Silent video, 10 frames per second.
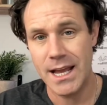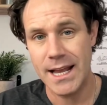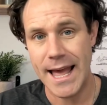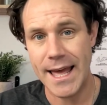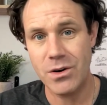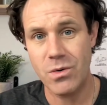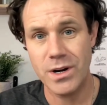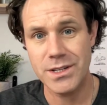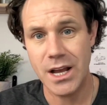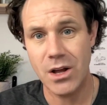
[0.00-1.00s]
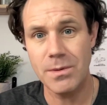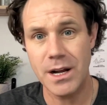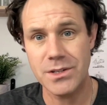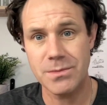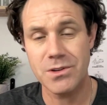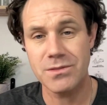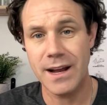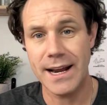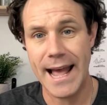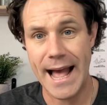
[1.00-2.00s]
Categories help customers
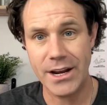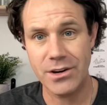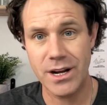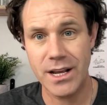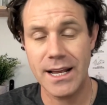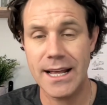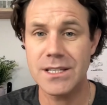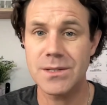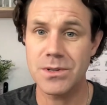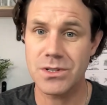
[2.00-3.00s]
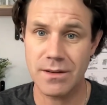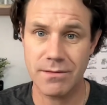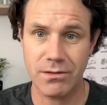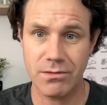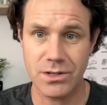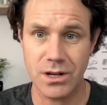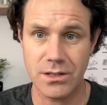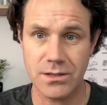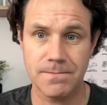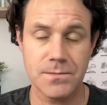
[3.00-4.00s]
find accurate and specific
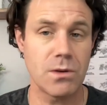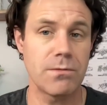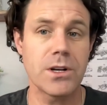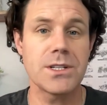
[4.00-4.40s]
results. So, for